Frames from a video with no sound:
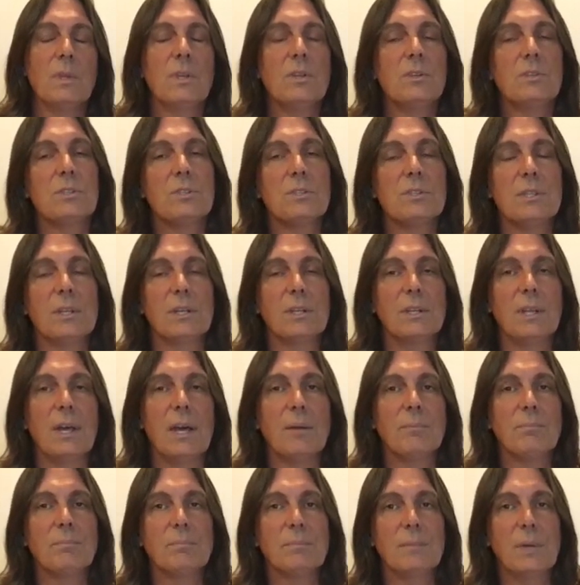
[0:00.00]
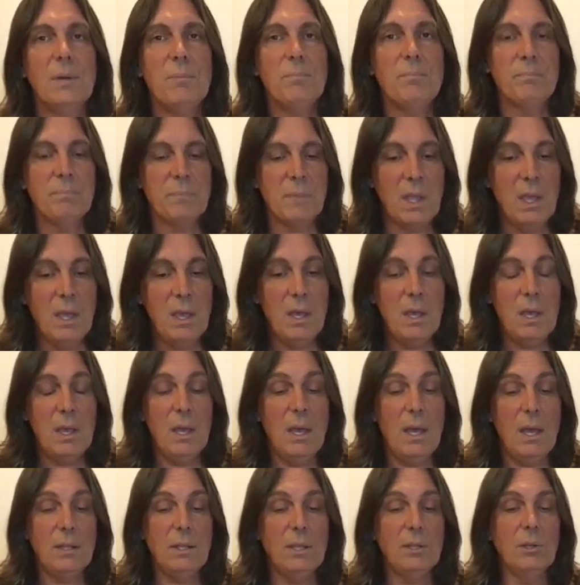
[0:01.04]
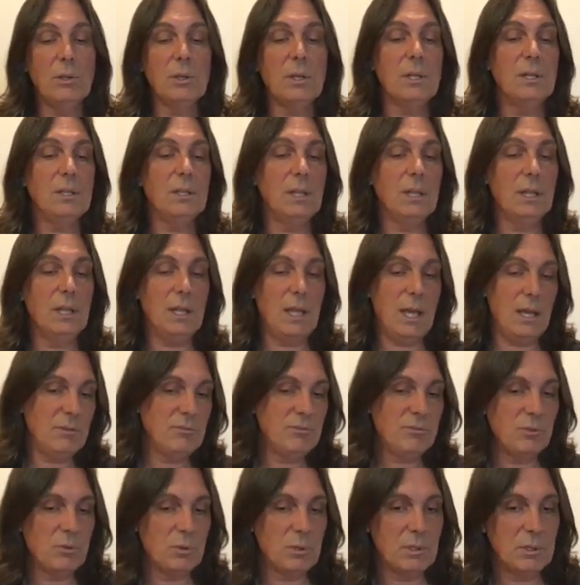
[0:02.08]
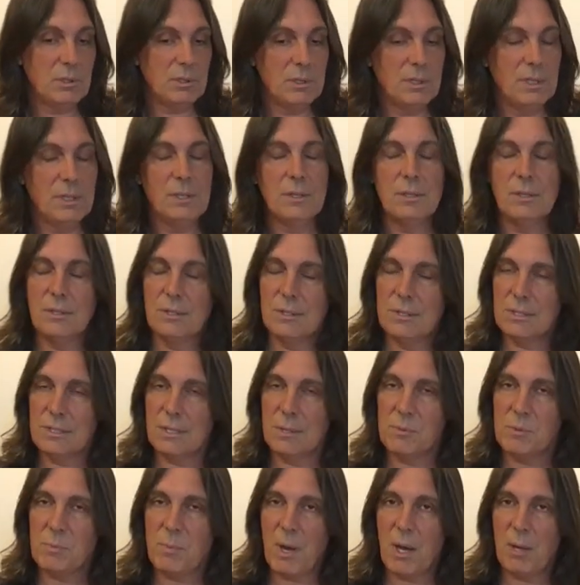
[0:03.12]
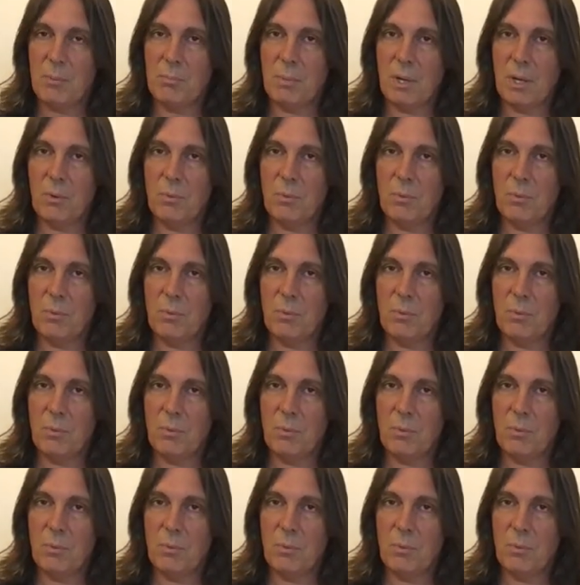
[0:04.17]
Just like that, okay? And then looking at line 4, same spot, bar